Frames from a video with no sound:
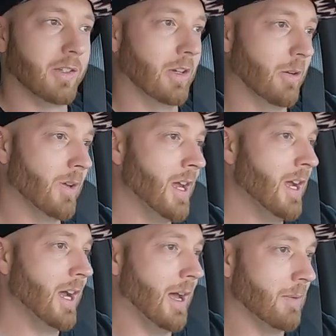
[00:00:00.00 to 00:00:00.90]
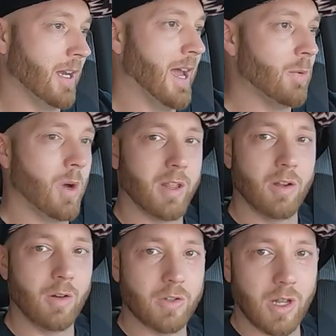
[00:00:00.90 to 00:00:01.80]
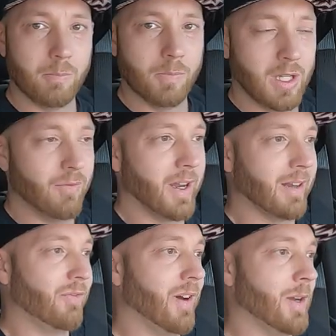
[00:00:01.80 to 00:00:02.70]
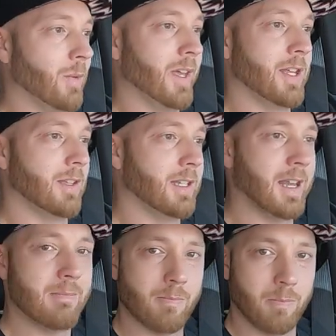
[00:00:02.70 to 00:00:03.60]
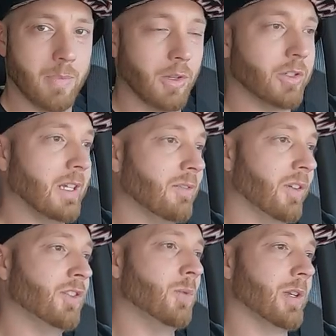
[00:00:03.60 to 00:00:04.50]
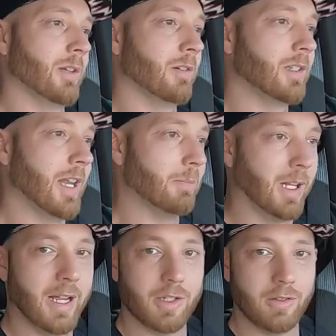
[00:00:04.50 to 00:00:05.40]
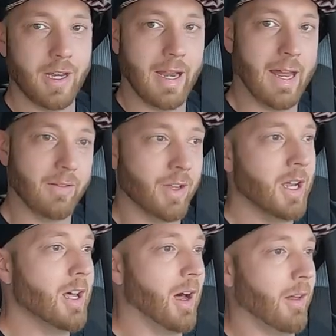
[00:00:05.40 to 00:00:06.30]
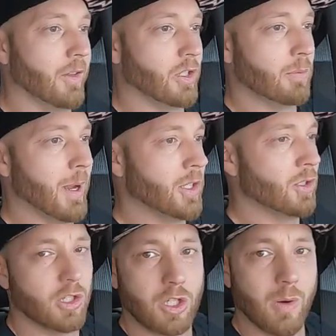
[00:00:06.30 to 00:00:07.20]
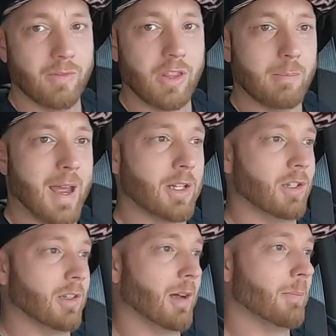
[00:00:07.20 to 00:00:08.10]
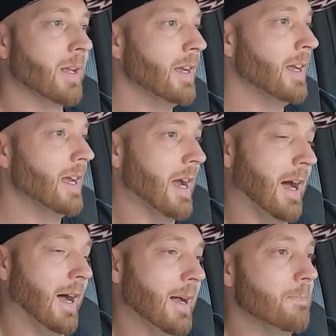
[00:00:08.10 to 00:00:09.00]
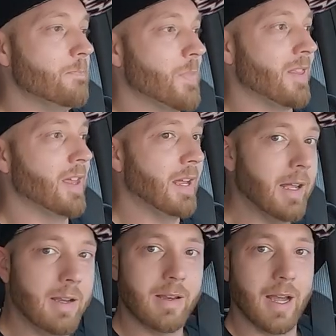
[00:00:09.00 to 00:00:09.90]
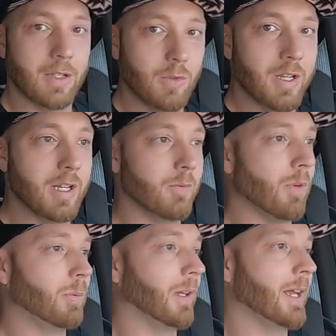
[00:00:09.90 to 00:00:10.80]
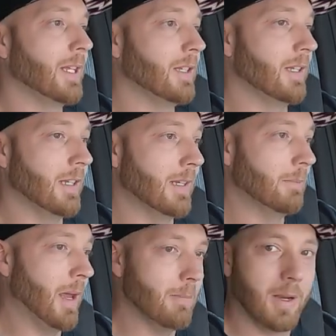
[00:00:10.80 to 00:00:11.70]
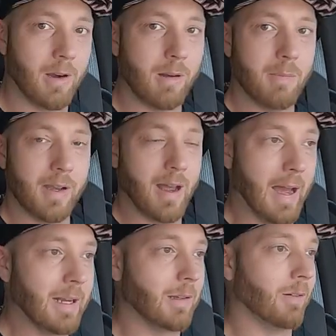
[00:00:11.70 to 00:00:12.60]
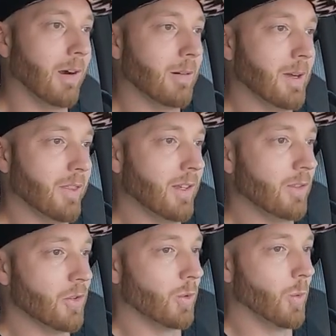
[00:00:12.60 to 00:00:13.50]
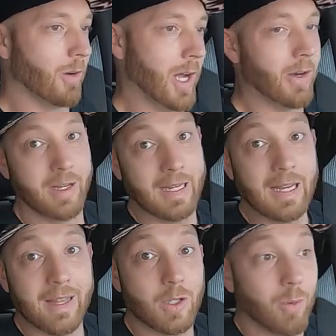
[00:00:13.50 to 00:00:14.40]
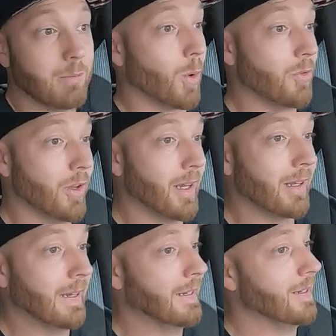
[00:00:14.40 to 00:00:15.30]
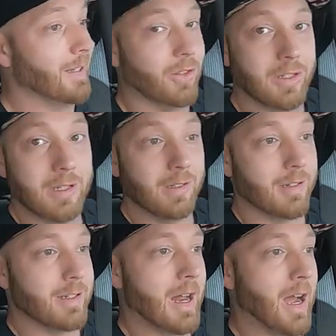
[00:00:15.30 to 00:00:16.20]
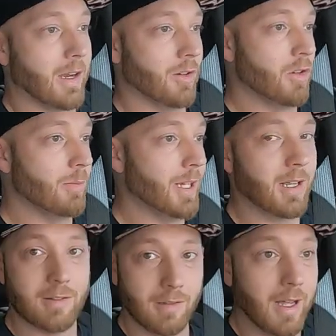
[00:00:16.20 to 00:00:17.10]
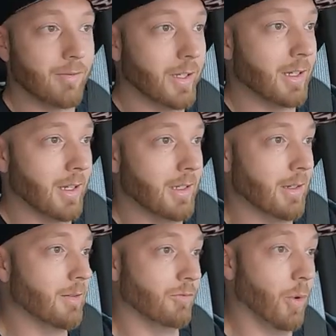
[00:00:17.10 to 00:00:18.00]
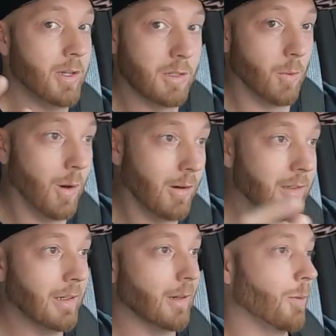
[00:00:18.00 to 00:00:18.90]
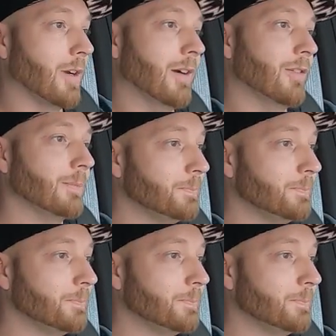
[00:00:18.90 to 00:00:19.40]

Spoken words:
So I'm going to add one of those. I'll see if I can find one that has the same Bilstein 5100 stabilizer that I have on the suspension, just so everything matches up. And then I do need to replace the pitman arm and idler arm. I think those are worn out. And again, that's one more thing that the dealer is not going to do because the leveling kit, you know, voids the warranty or whatever.